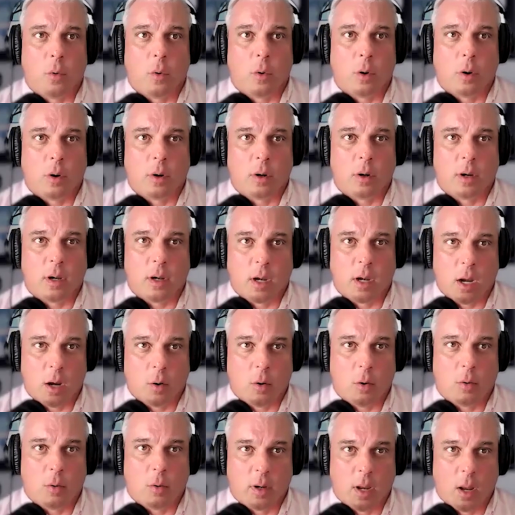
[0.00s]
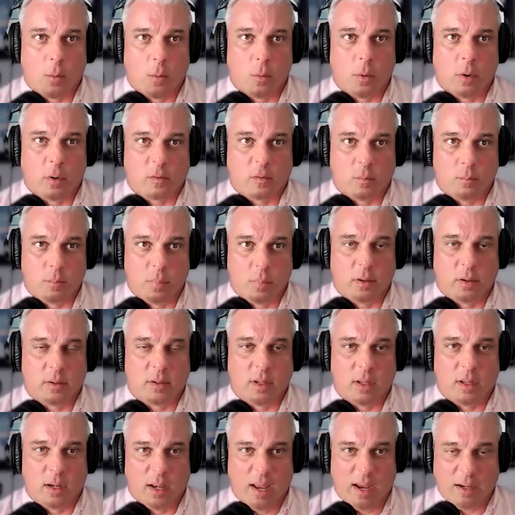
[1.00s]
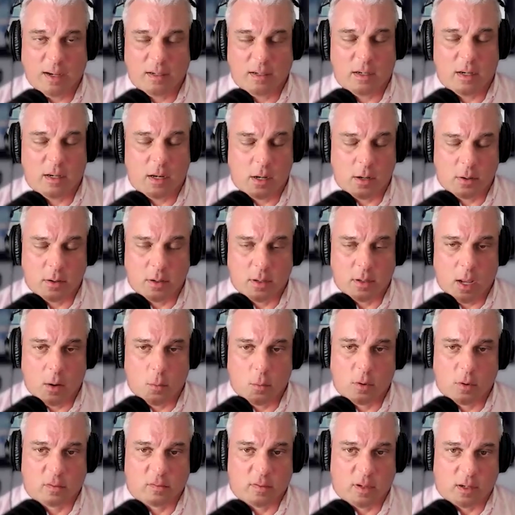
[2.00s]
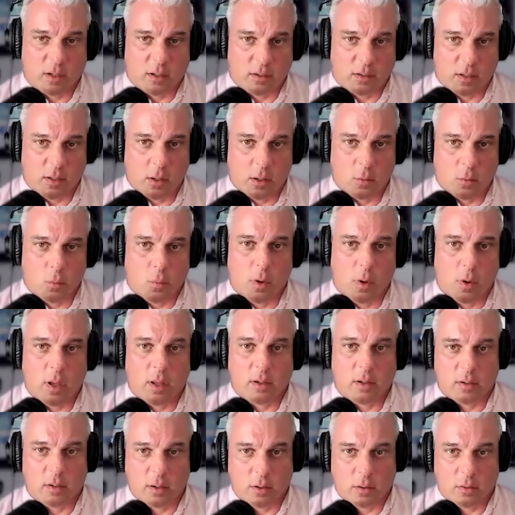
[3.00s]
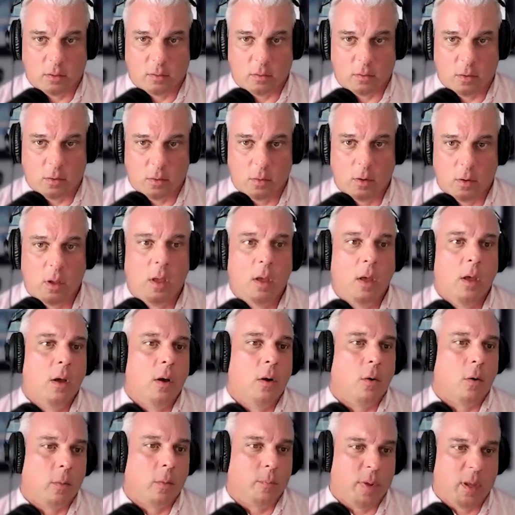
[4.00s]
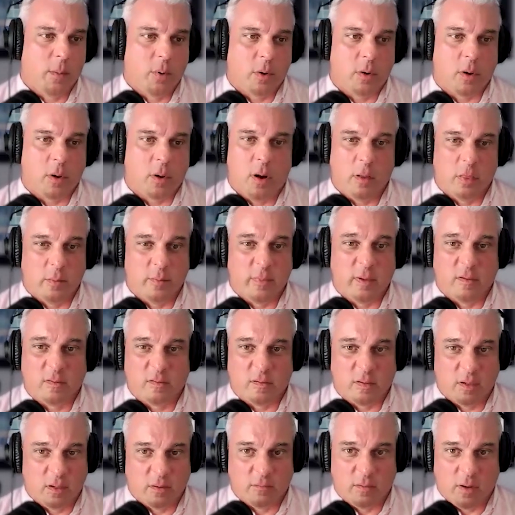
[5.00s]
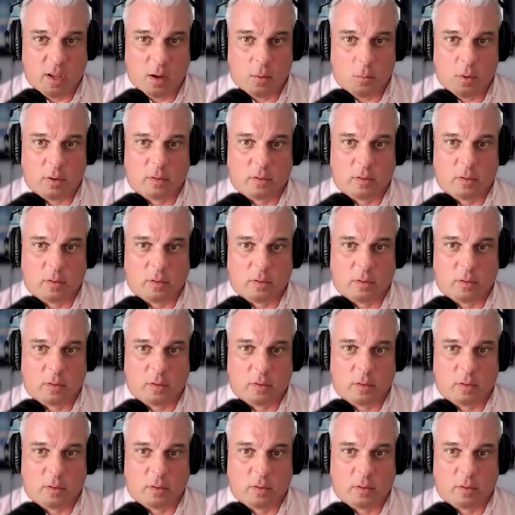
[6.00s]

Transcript: more narrow networks built in like tiered networks, like a tier 1, tier 2, or people call them incentive